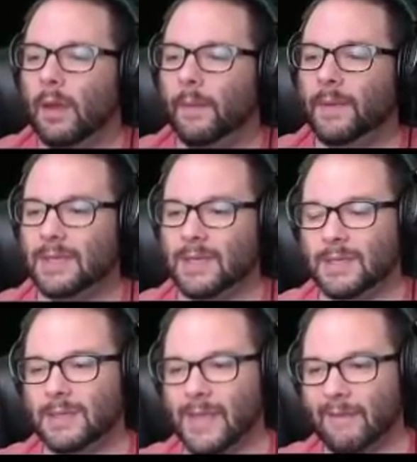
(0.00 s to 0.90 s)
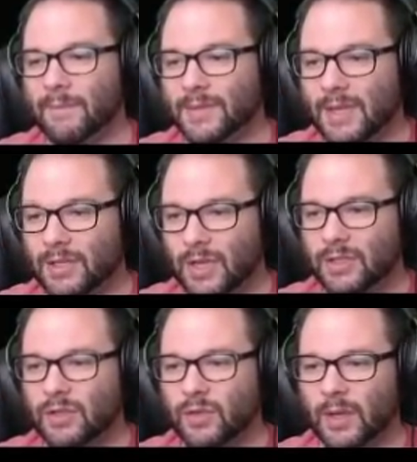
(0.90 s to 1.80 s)
this is 7%
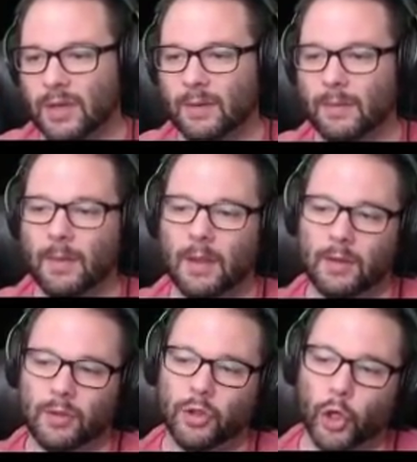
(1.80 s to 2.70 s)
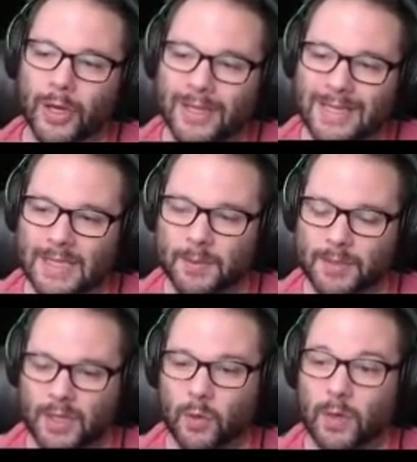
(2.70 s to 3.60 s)
chance to crit and
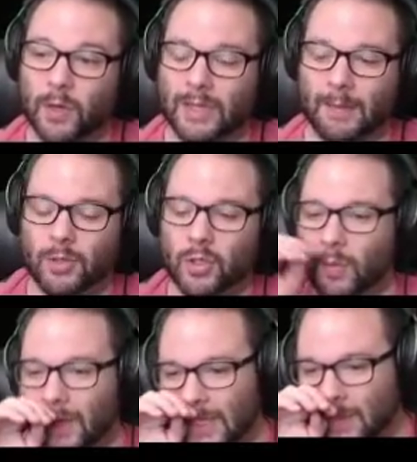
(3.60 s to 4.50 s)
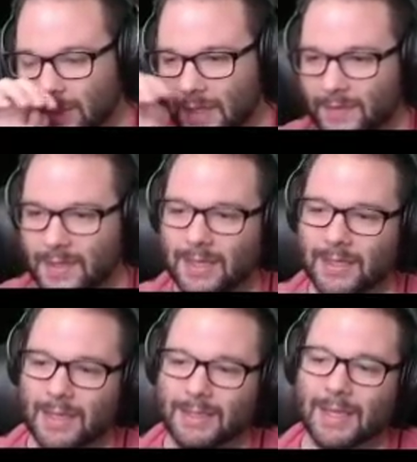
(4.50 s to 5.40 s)
36% critical damage. So when we get that with Clave Sanctity,
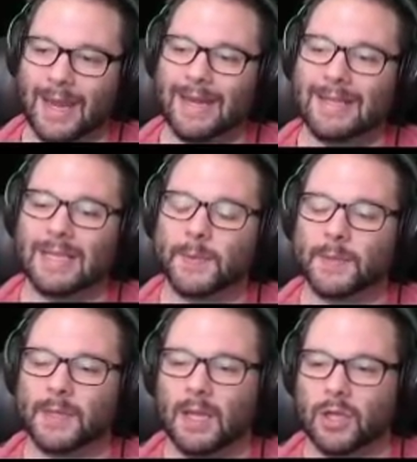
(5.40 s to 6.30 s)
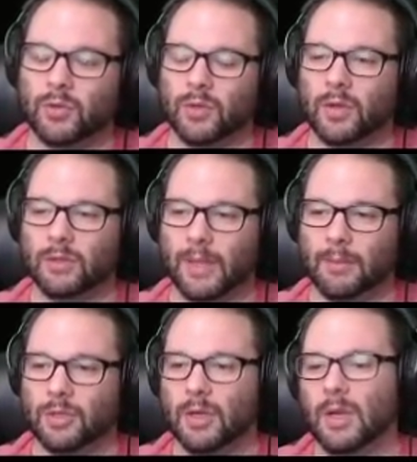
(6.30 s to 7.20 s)
that's 86% extra critical
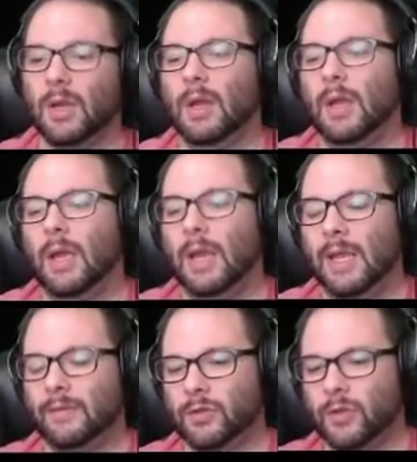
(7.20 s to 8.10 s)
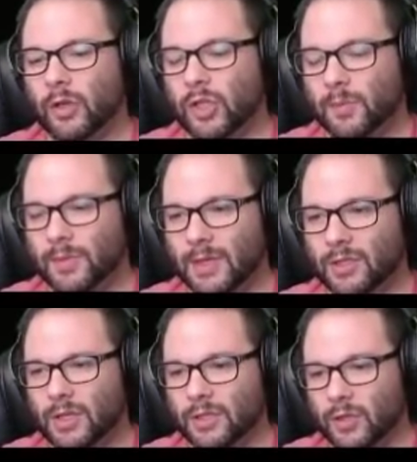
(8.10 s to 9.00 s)
damage, and it gives us 32%
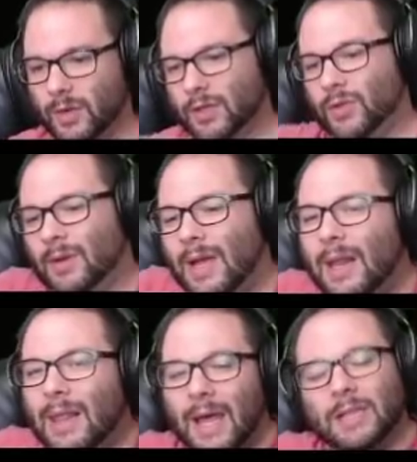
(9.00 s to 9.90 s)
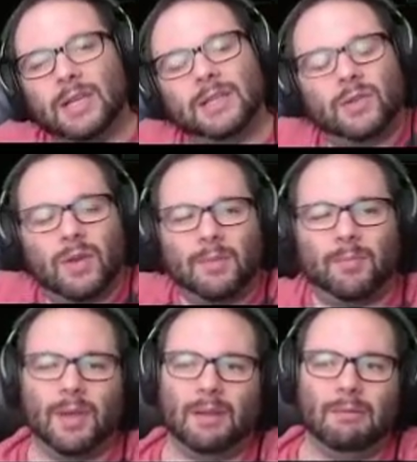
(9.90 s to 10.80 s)
chance to crit. So not a lot of chance to crit,
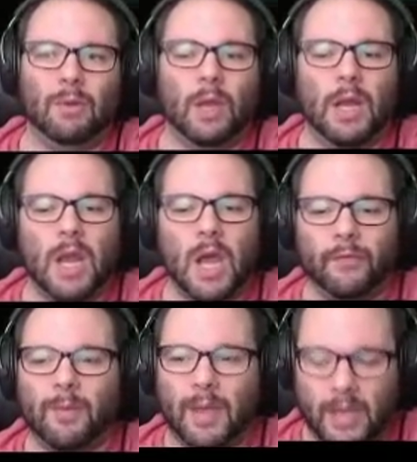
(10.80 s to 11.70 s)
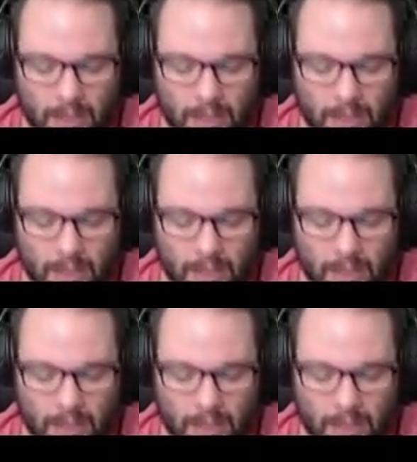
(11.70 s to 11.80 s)
but enough to make a